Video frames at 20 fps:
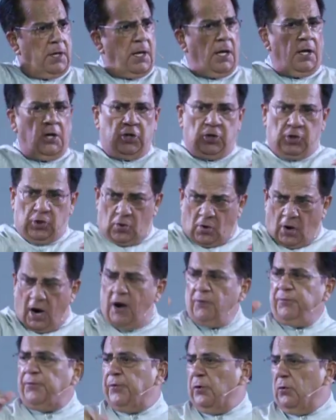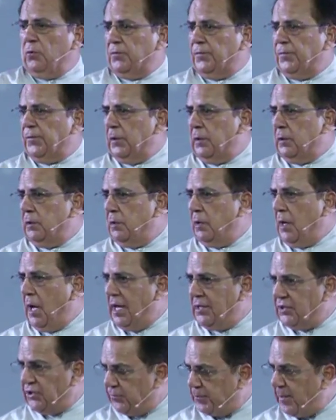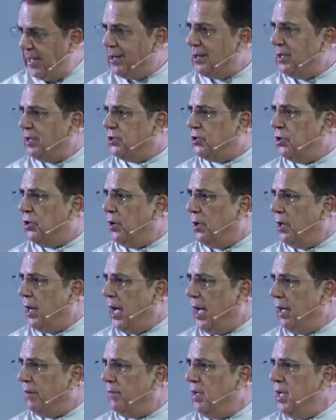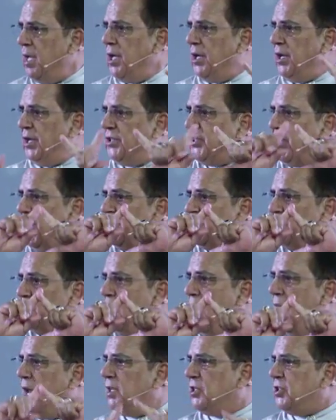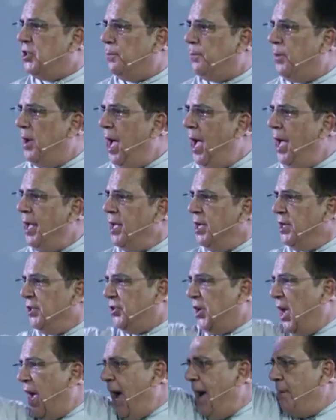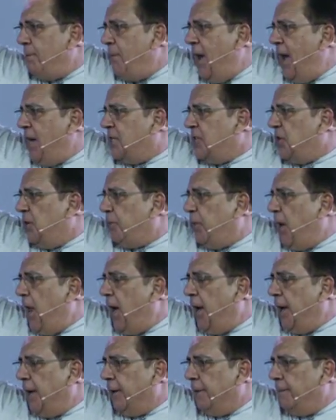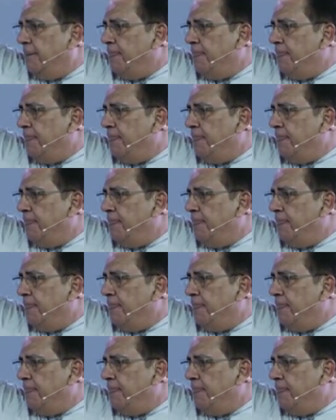You are fruitful. I speak into your life. He says, multiply. Say, I'm multiplying.